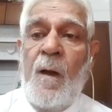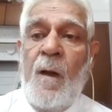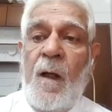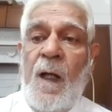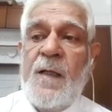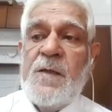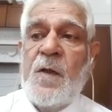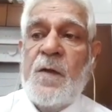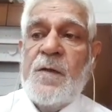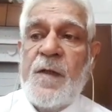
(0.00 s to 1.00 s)
has
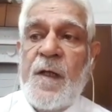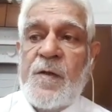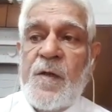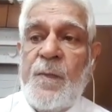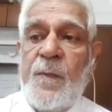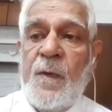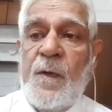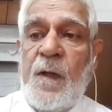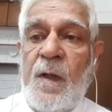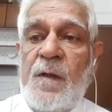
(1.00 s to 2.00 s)
got kicked up
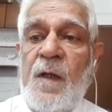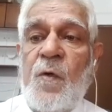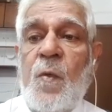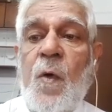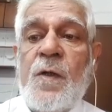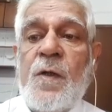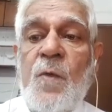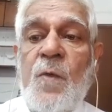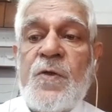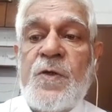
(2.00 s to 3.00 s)
and therefore what
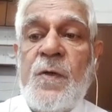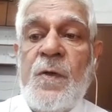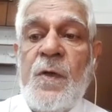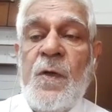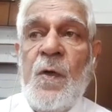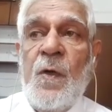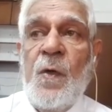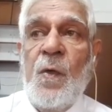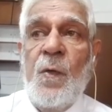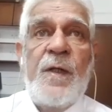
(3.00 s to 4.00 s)
emotion
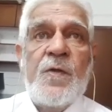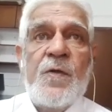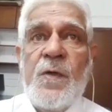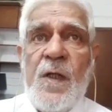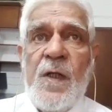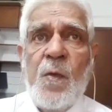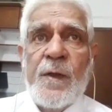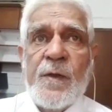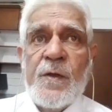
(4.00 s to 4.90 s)
we need to deal with.